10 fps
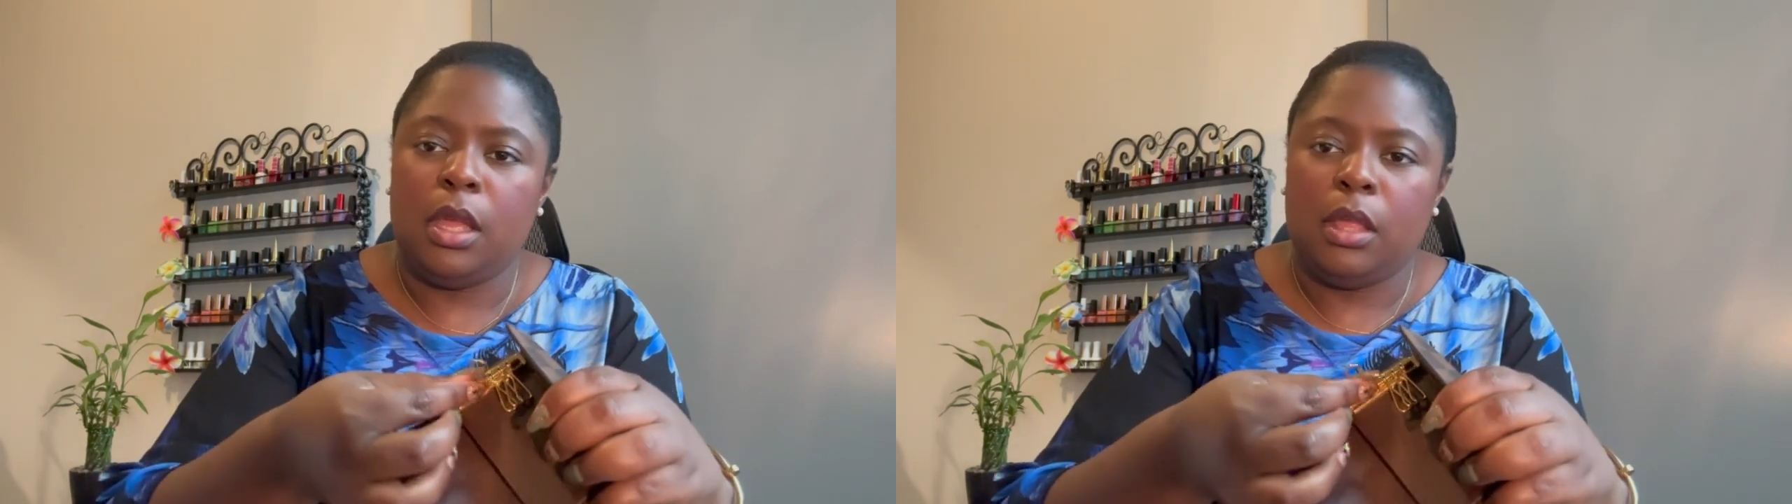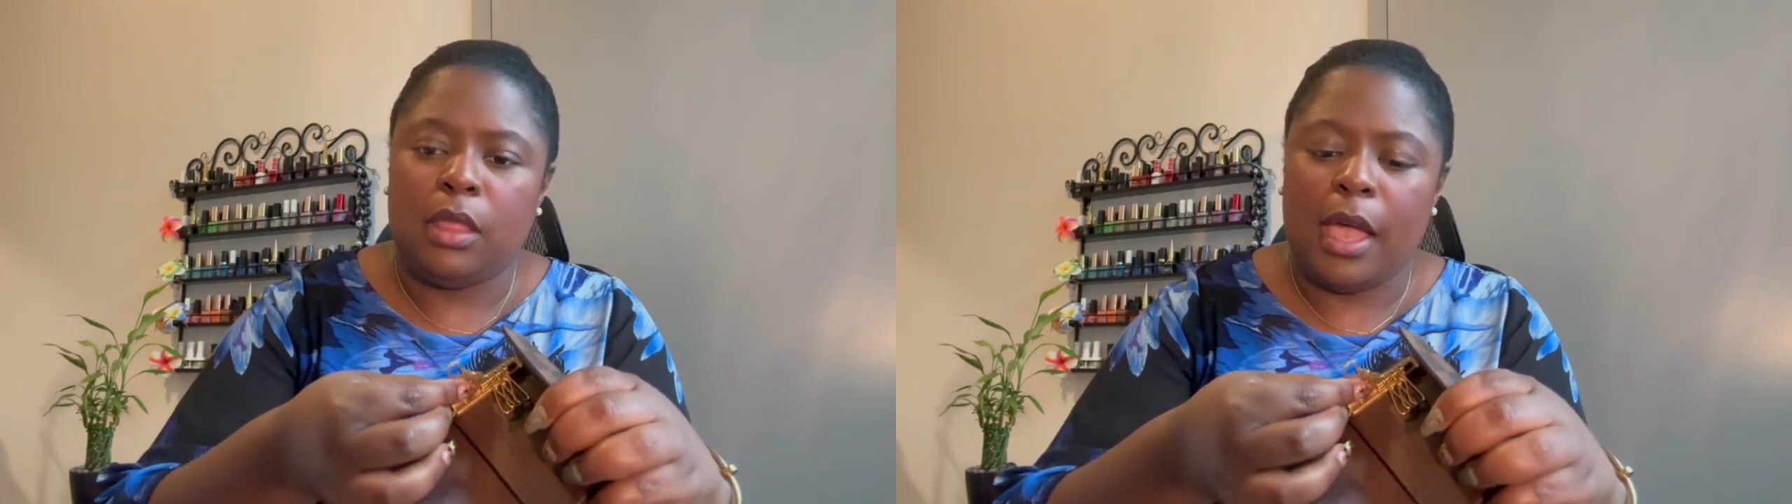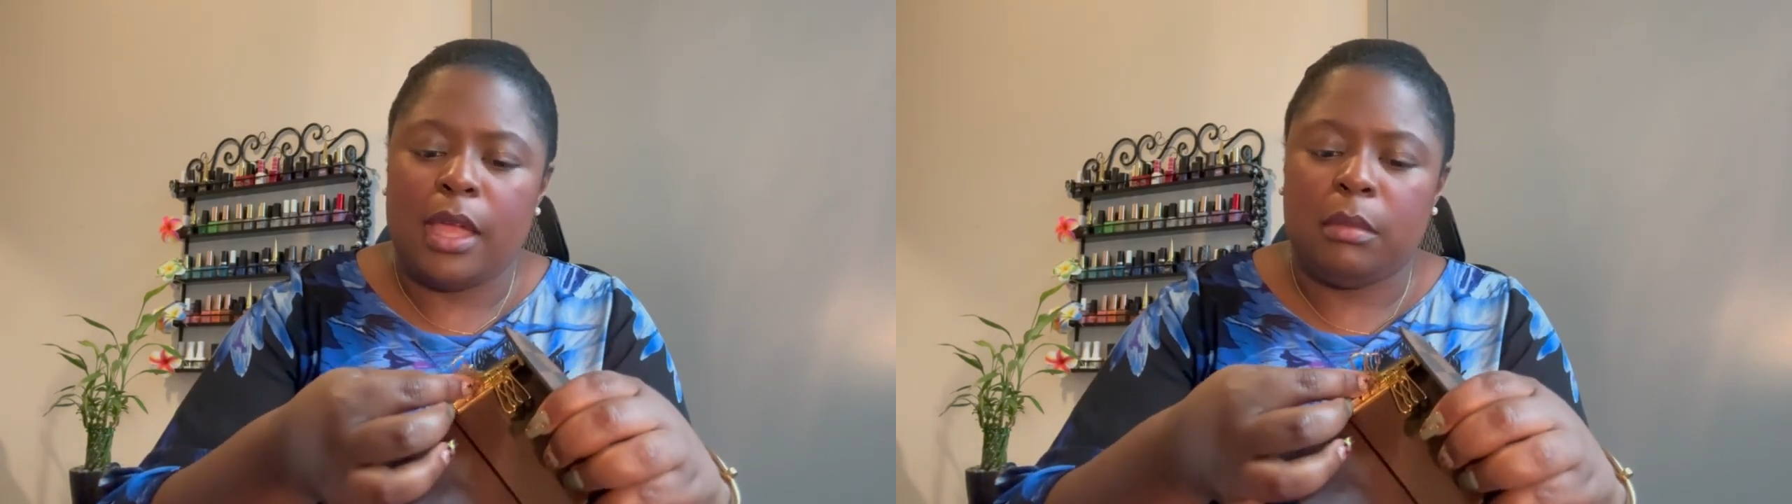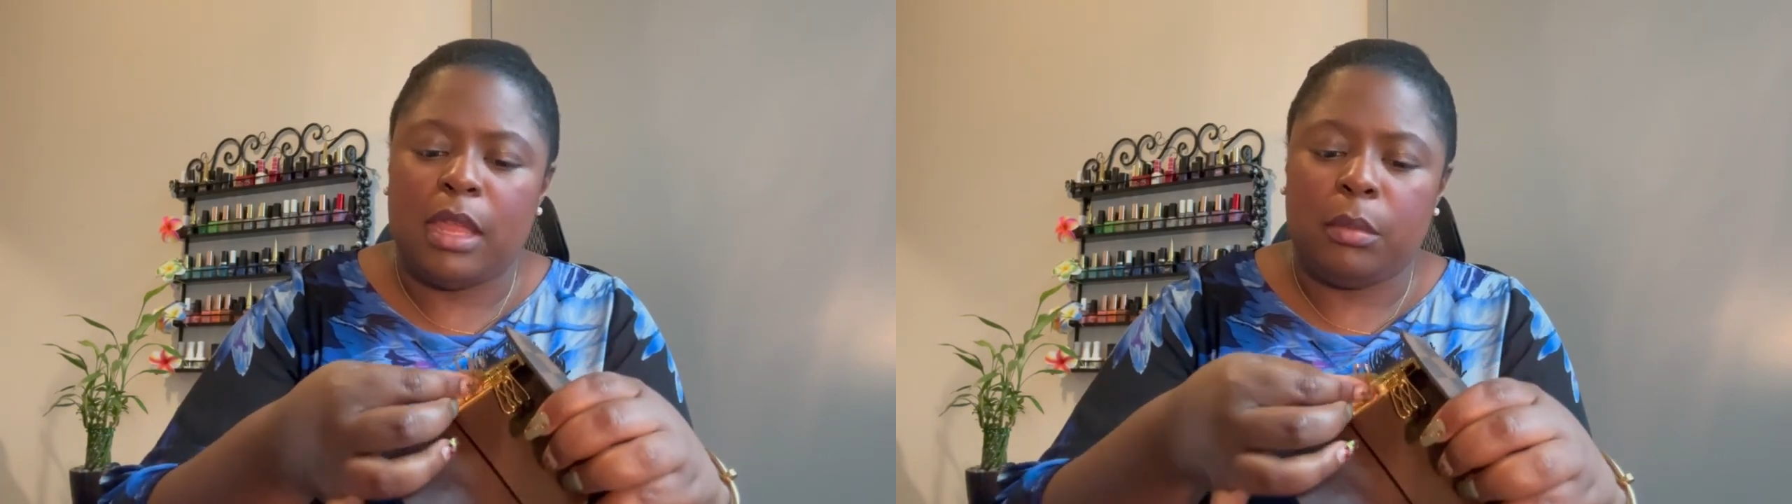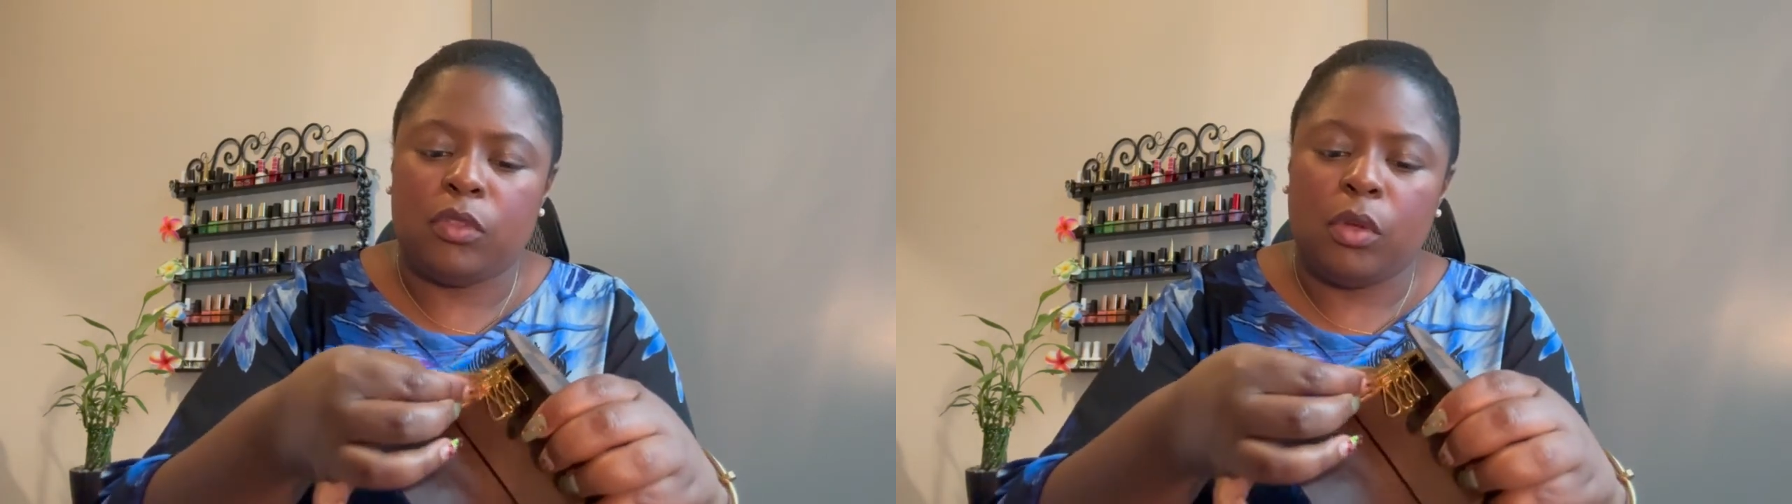The item
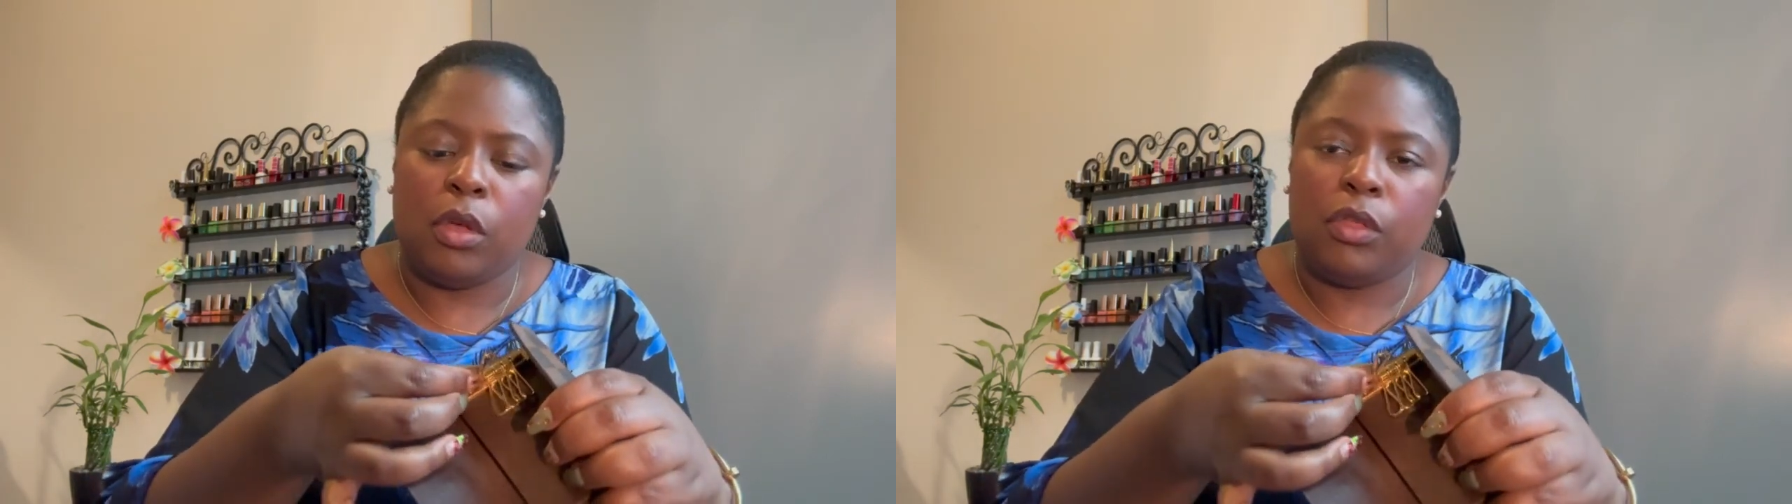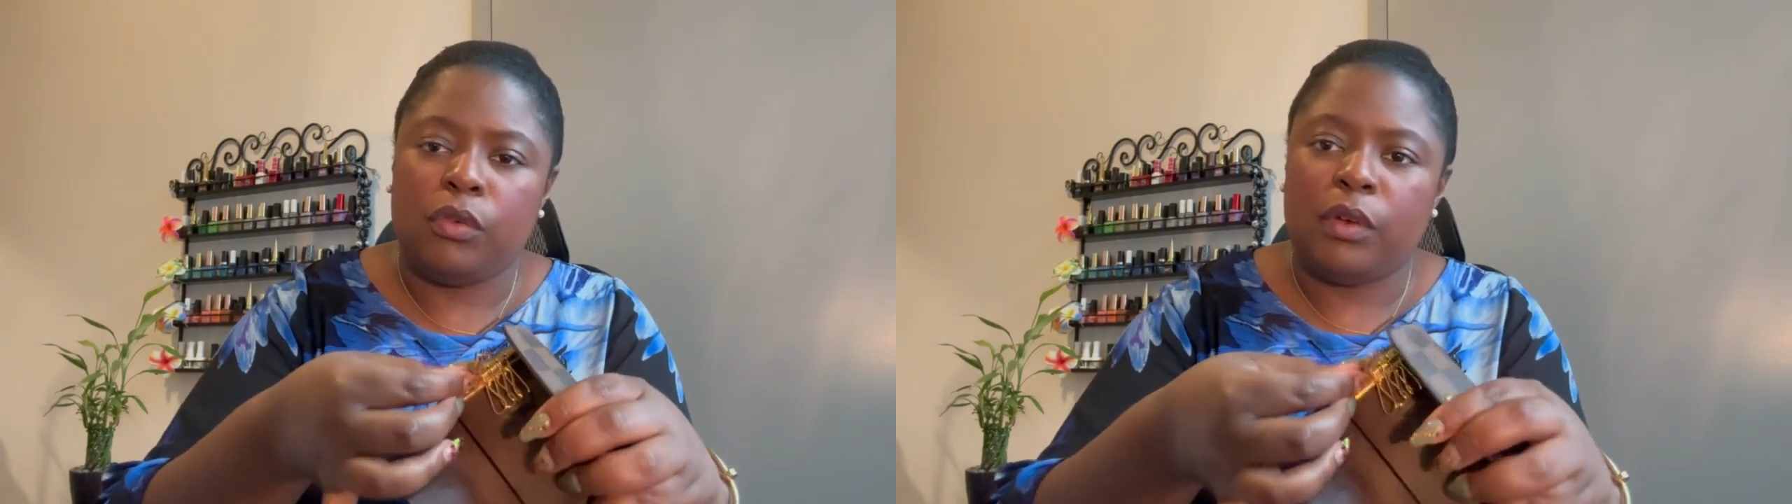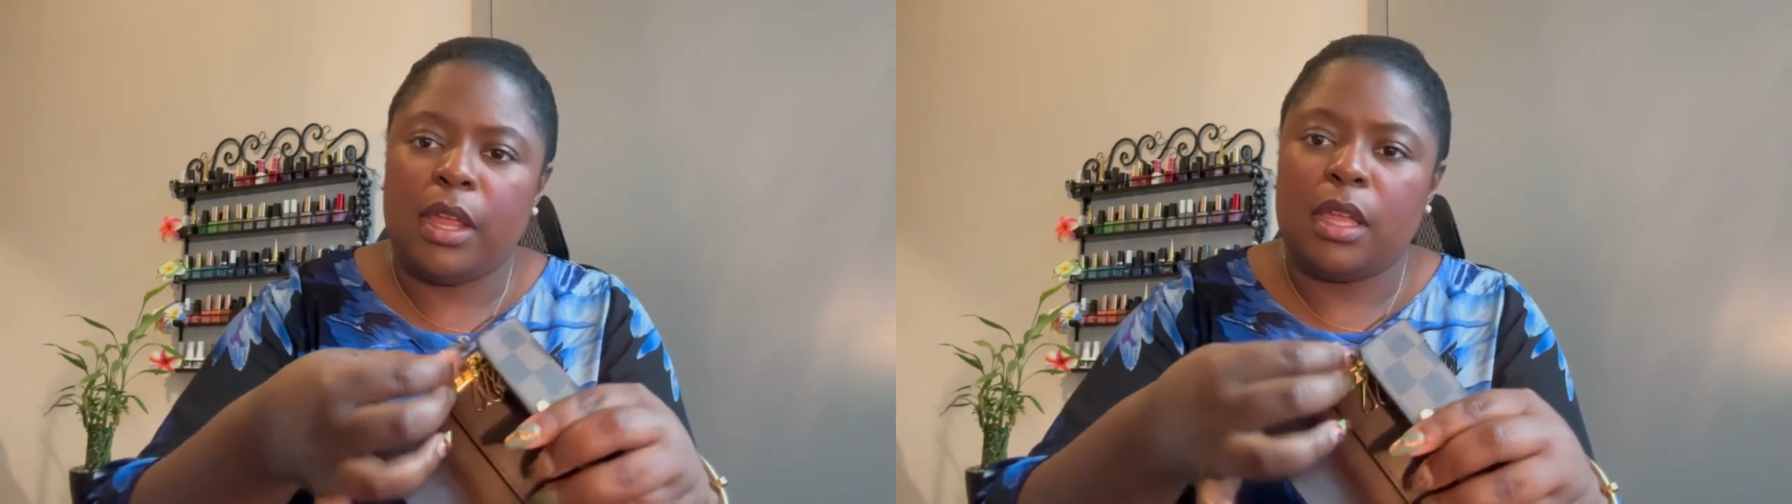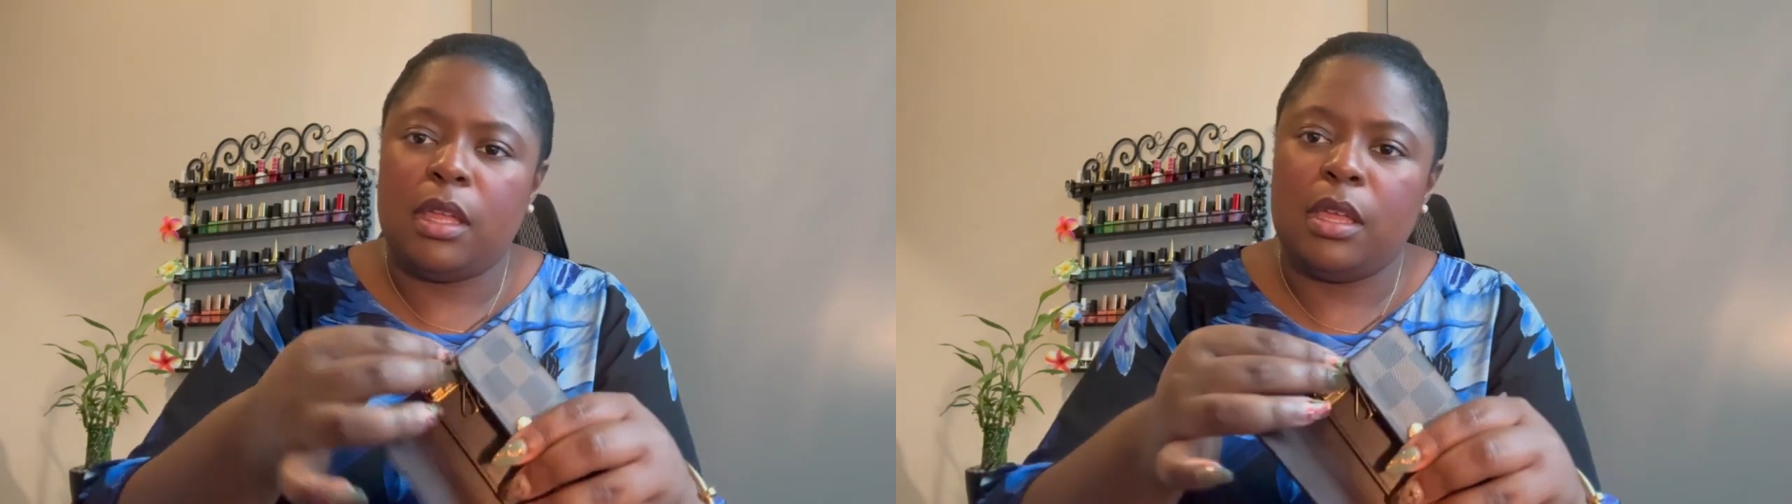that was on the ring